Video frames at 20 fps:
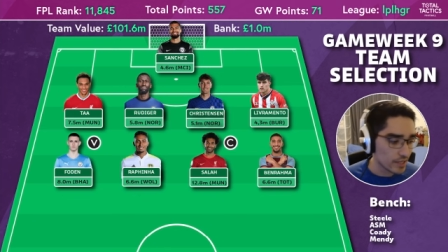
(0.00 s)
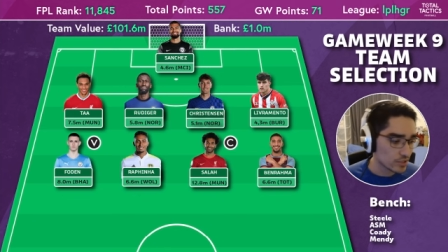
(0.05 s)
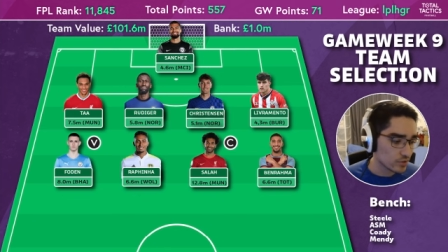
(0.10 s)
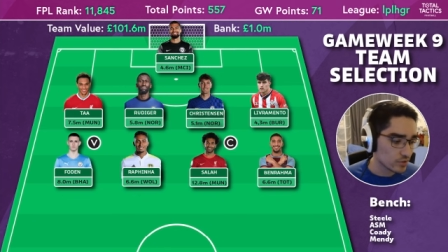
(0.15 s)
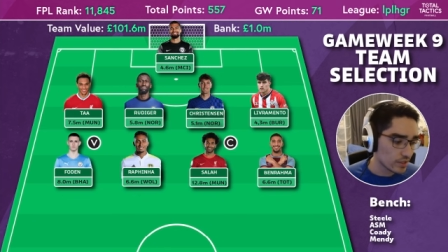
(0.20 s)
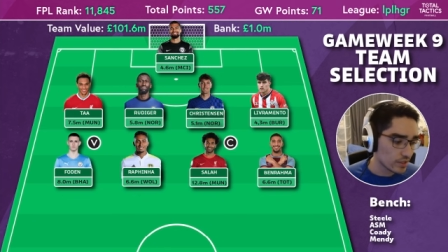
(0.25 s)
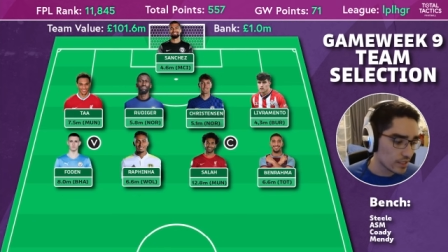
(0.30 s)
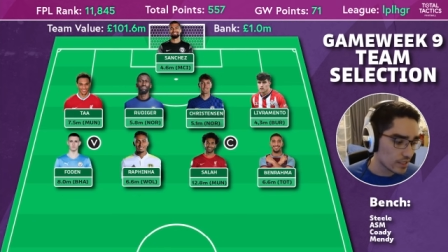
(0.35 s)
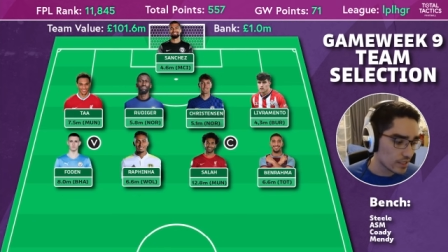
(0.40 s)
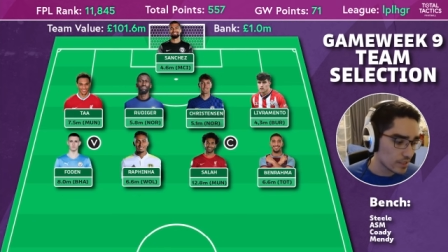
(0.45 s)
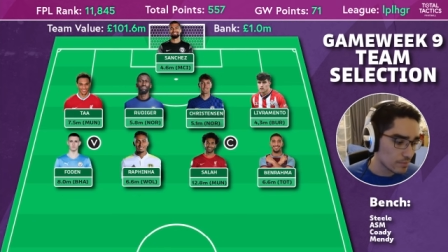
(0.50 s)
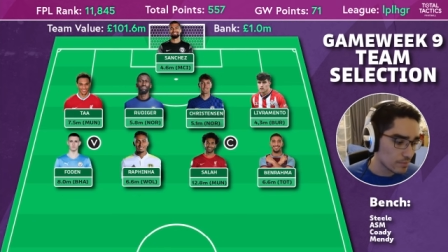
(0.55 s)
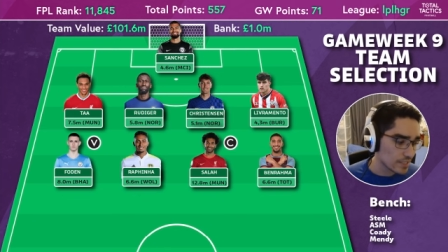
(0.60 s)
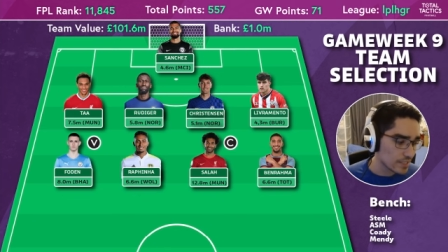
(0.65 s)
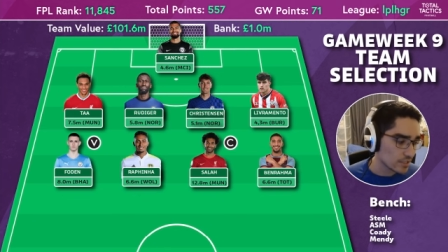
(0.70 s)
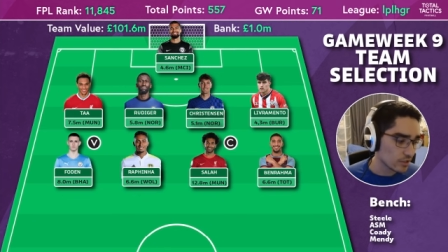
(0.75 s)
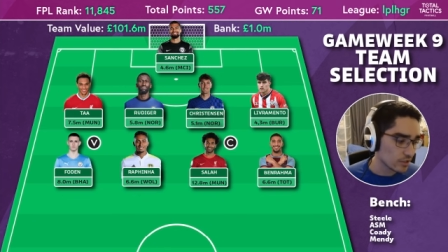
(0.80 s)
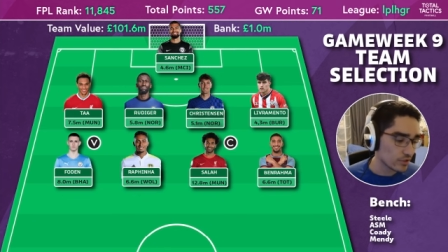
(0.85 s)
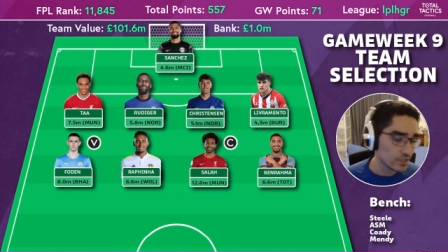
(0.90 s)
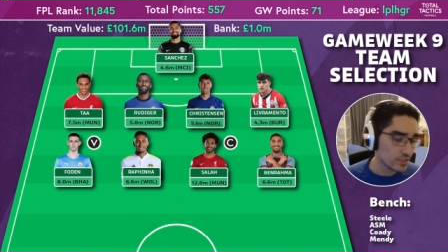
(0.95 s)
so I think it makes
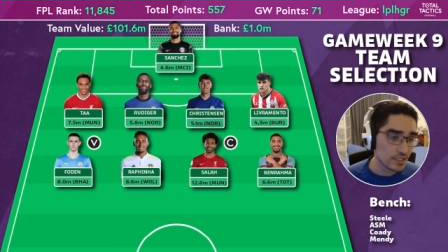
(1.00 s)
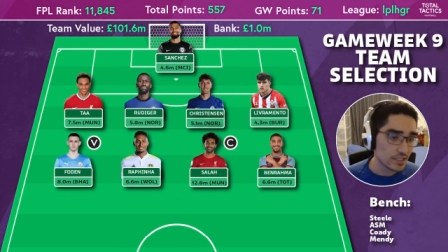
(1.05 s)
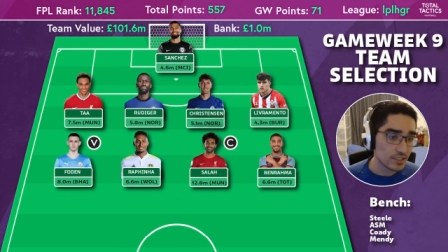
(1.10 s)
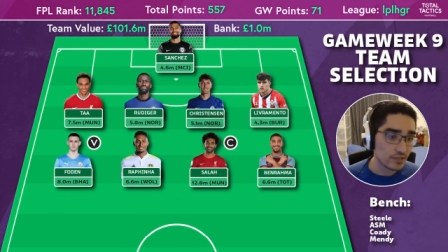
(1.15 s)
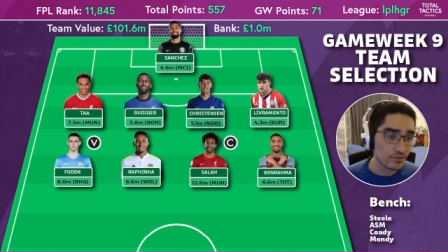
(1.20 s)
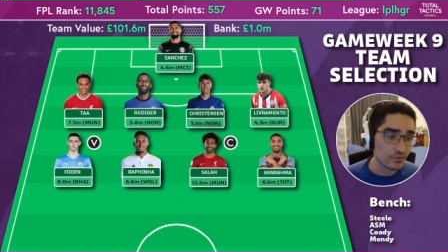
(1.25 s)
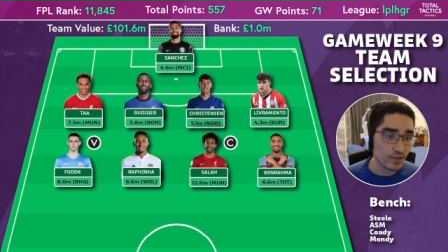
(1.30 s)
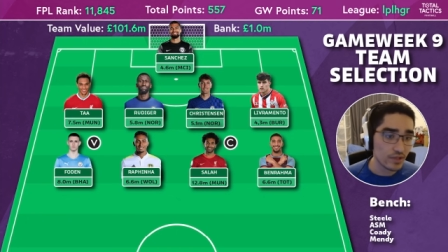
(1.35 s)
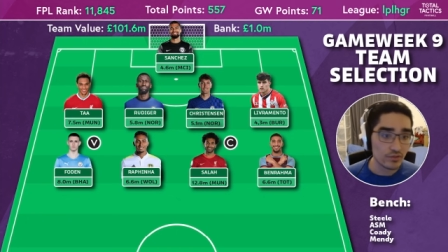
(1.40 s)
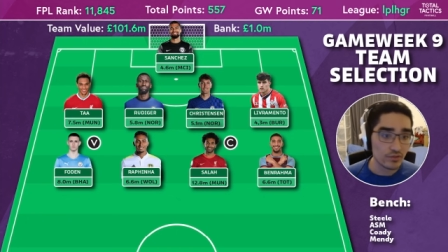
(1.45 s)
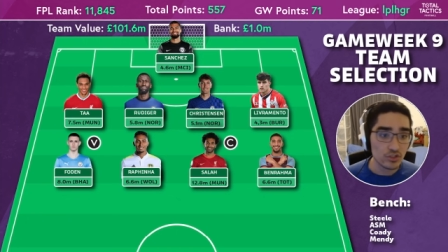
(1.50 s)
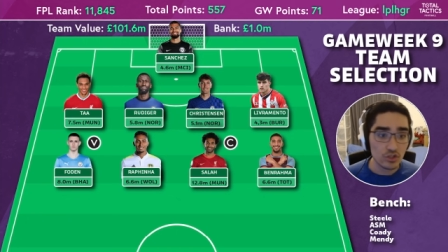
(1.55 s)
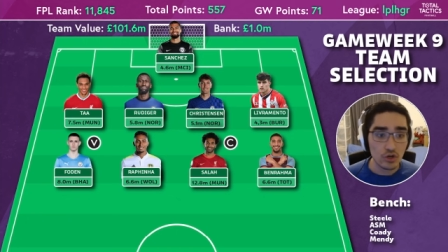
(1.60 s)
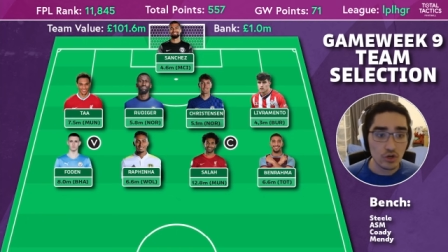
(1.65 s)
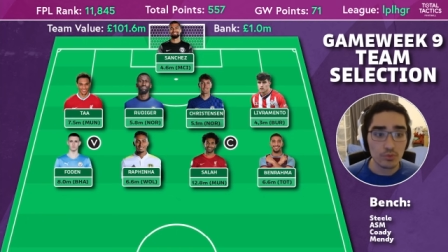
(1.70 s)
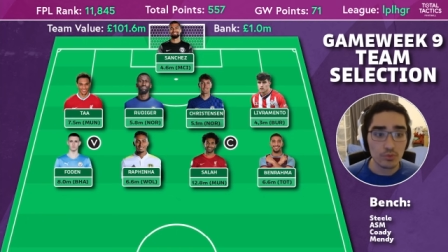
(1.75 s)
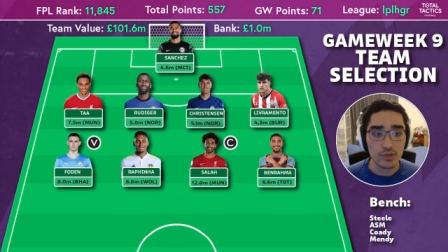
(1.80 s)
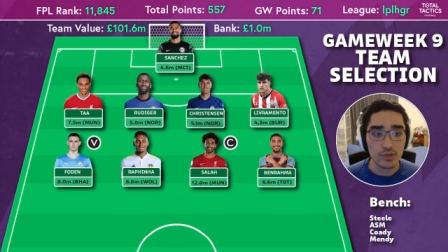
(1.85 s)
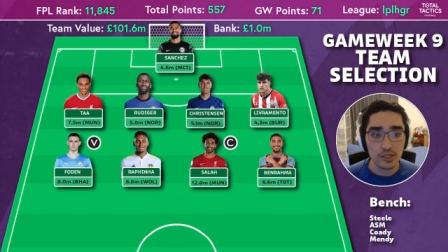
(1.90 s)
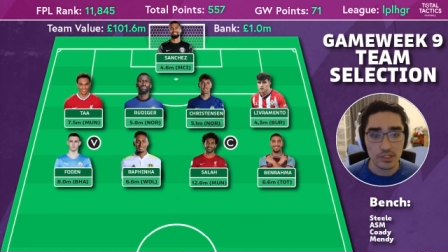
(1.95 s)
a lot of sense if you have
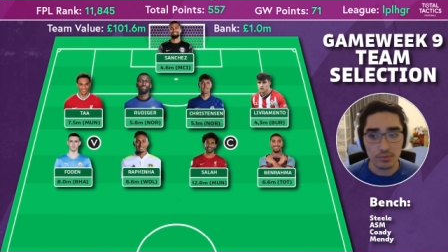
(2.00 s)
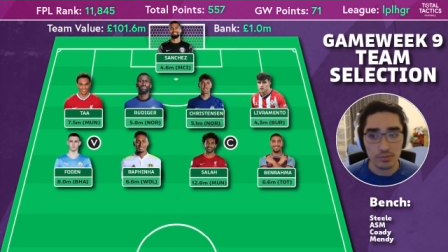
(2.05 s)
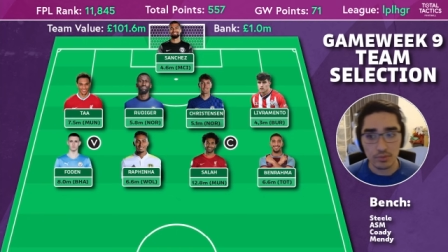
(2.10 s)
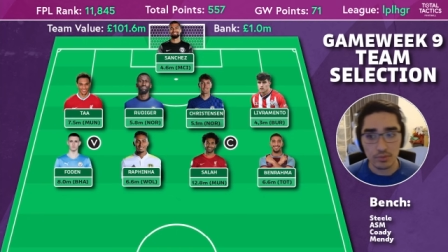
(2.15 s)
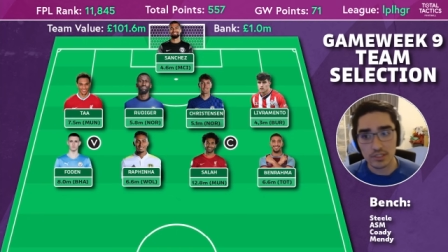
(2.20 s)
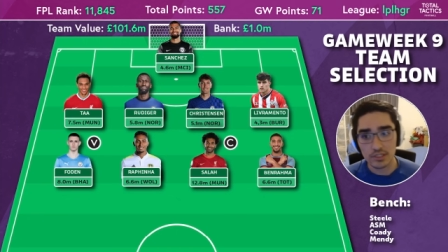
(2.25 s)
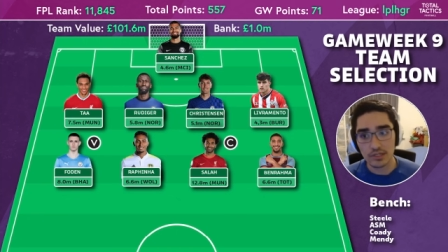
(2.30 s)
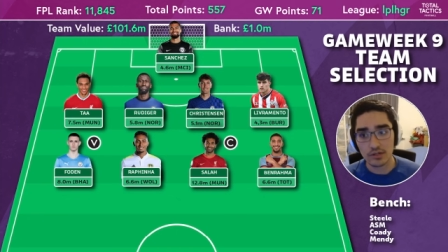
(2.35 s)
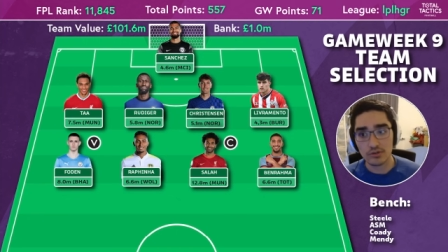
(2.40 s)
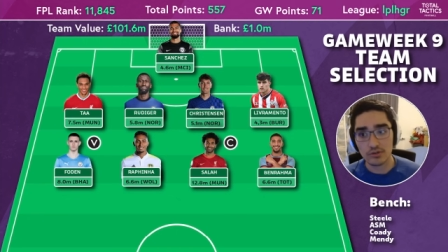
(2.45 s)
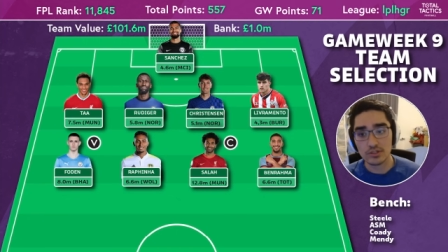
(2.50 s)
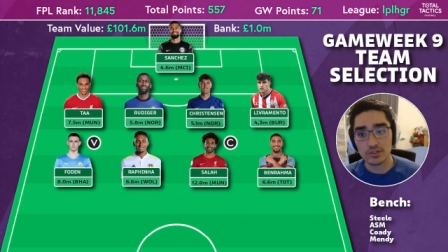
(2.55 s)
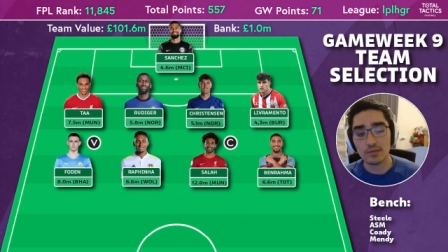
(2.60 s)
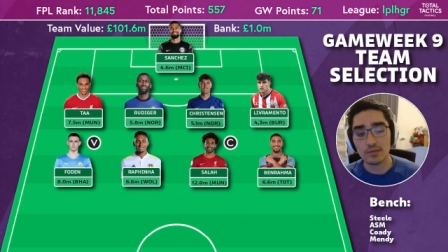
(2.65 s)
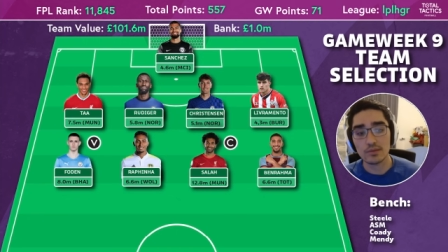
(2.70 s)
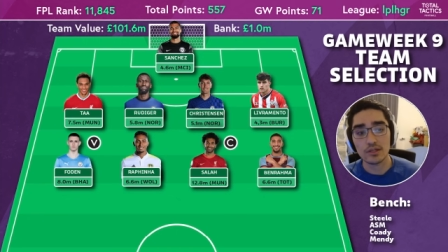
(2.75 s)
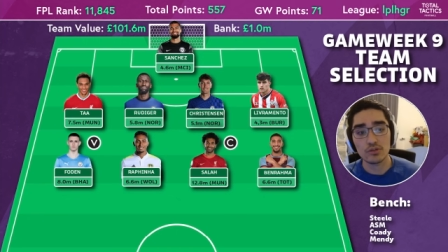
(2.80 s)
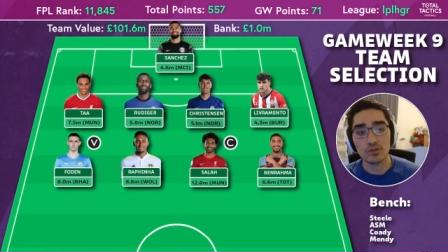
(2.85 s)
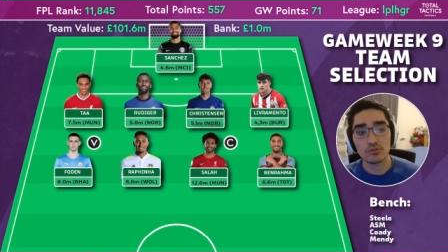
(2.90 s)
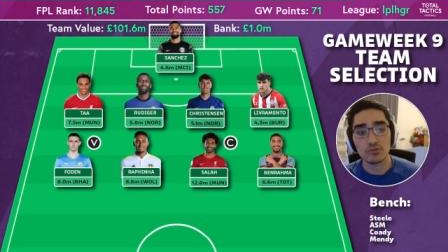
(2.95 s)
scope to actually put Son on your team
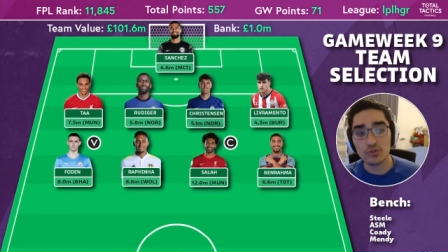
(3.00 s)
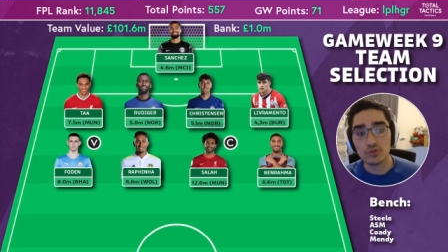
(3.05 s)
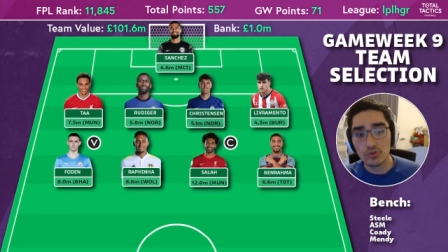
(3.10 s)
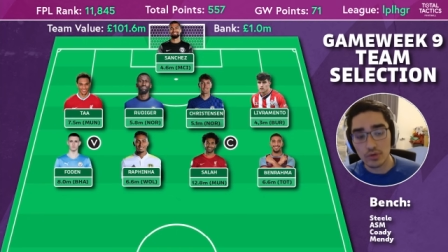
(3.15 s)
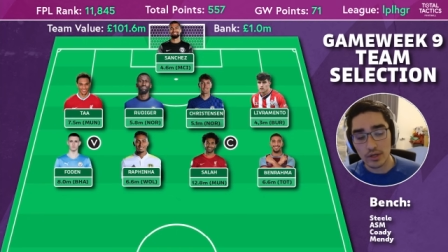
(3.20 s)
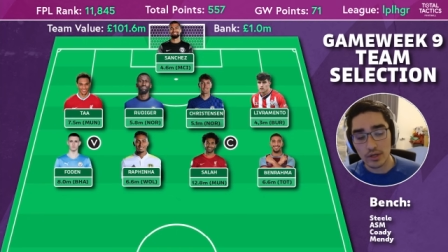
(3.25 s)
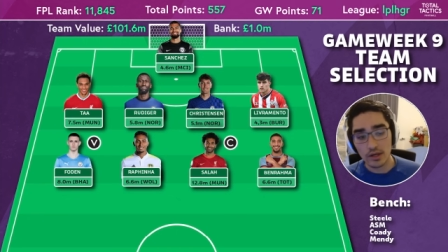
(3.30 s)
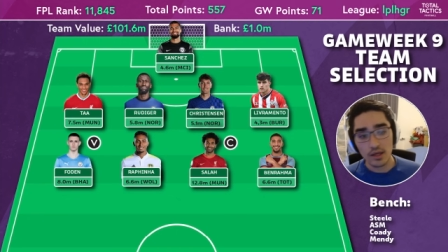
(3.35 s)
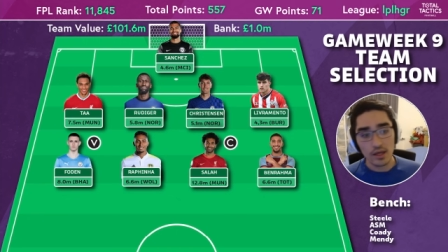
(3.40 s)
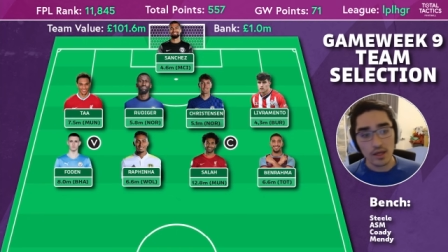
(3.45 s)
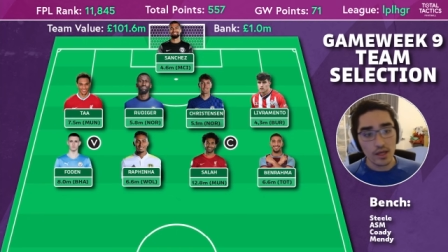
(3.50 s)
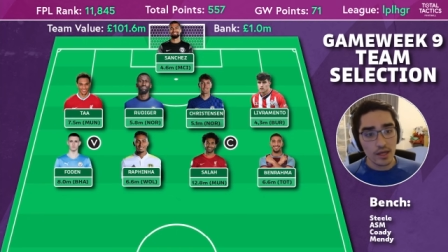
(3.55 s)
that you would do it.